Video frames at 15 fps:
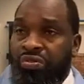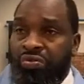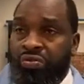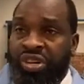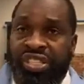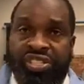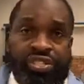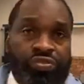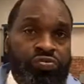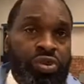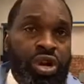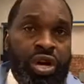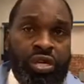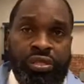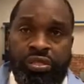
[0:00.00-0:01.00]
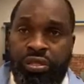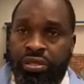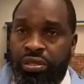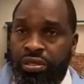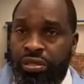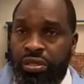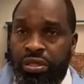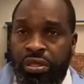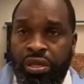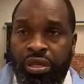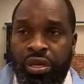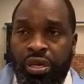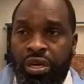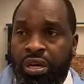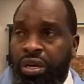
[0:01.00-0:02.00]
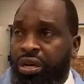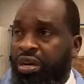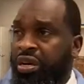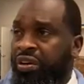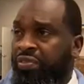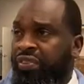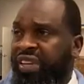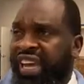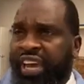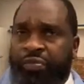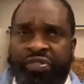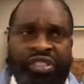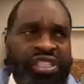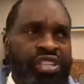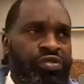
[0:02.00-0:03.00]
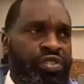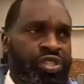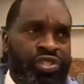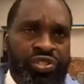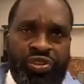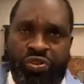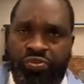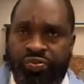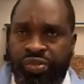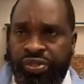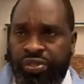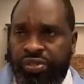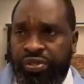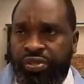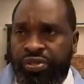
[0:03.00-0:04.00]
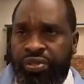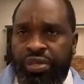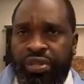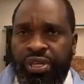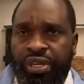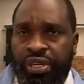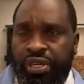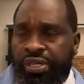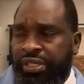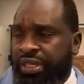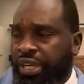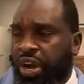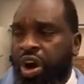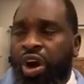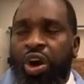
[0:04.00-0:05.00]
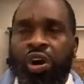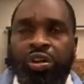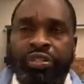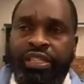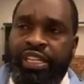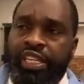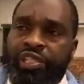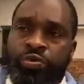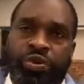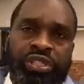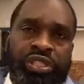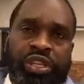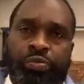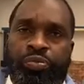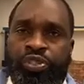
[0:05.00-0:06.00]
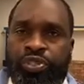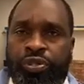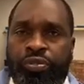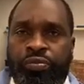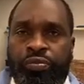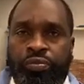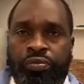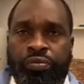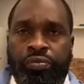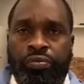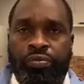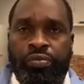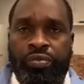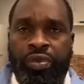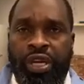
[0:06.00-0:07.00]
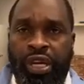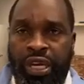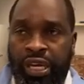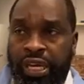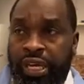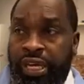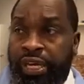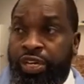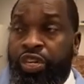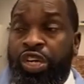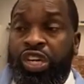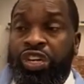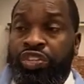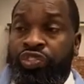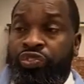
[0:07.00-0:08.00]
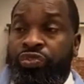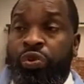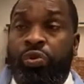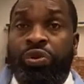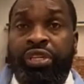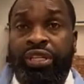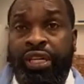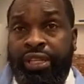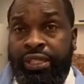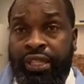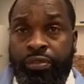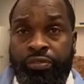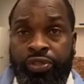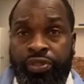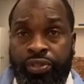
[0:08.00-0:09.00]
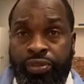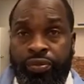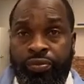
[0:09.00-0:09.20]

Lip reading: restaurant, of cafeteria service, because it all deals with temperature and controlling that temperature.